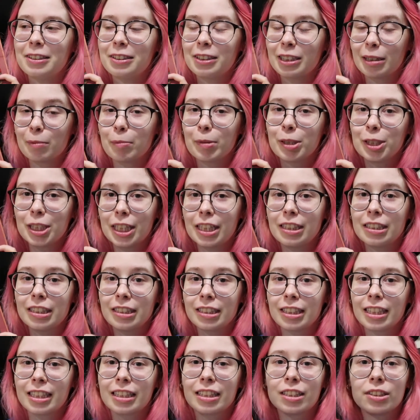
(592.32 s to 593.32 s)
Lumberjanes
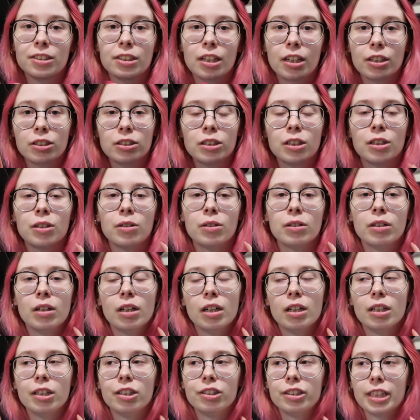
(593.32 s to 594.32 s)
is it. There's also
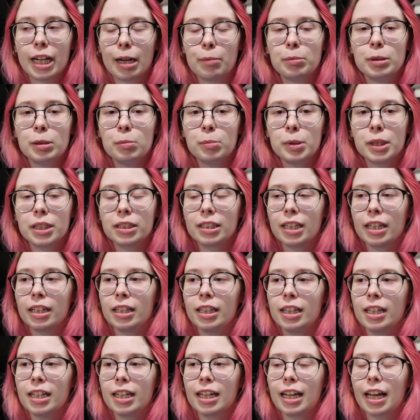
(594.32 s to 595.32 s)
chapter books, I
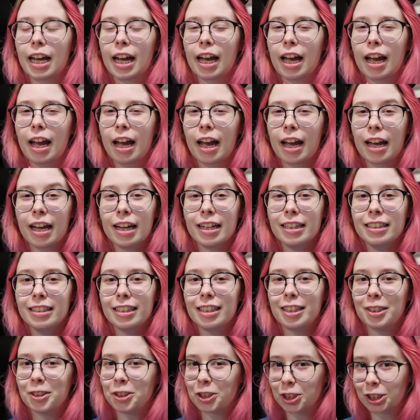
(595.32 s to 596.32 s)
think, and
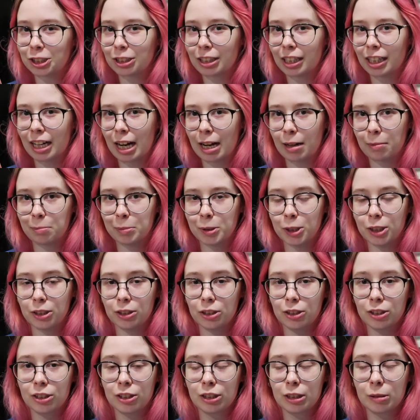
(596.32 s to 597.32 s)
this just got
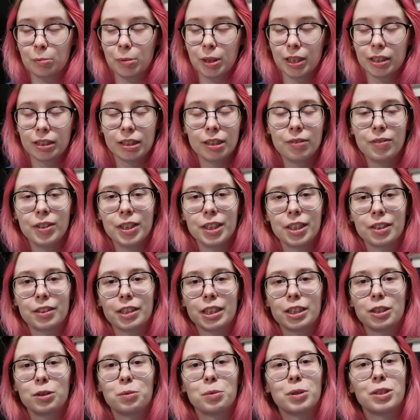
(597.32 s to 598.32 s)
optioned to be a TV
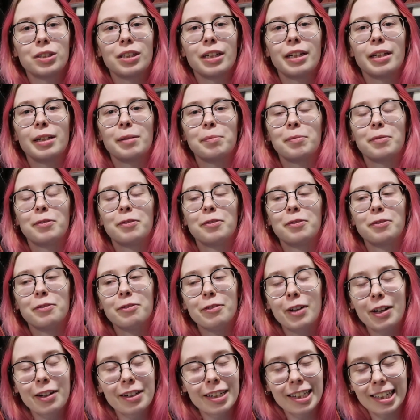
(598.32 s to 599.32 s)
series, which I am
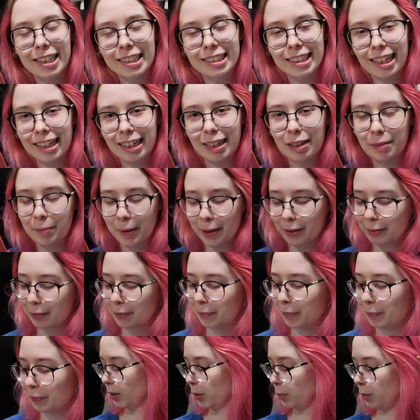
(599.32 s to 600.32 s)
very excited about.
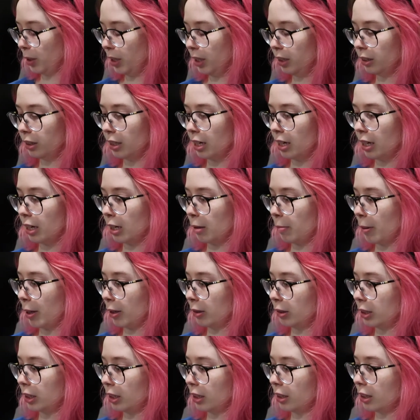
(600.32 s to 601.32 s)
We're going to talk
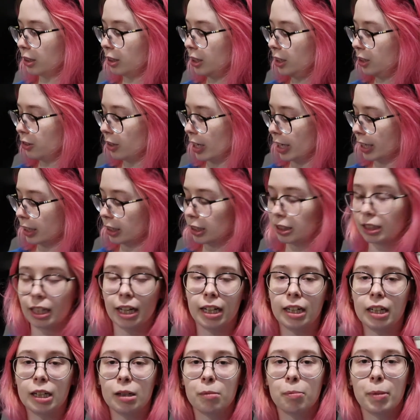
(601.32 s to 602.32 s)
about The Tea Dragon
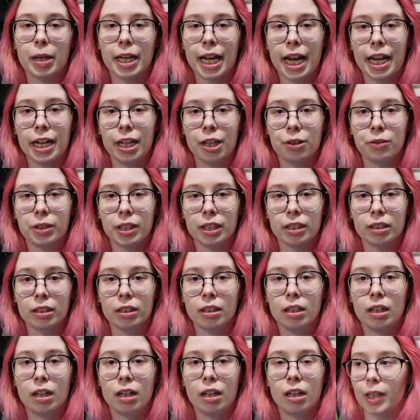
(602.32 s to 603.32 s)
Society by Katie O'Neill.
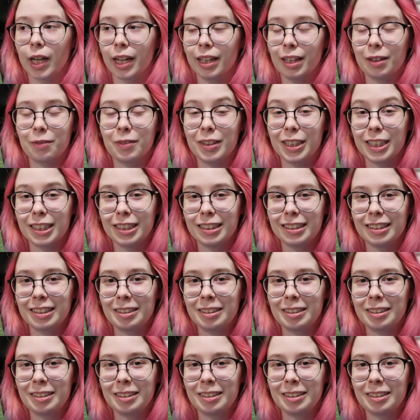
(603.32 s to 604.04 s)
I love this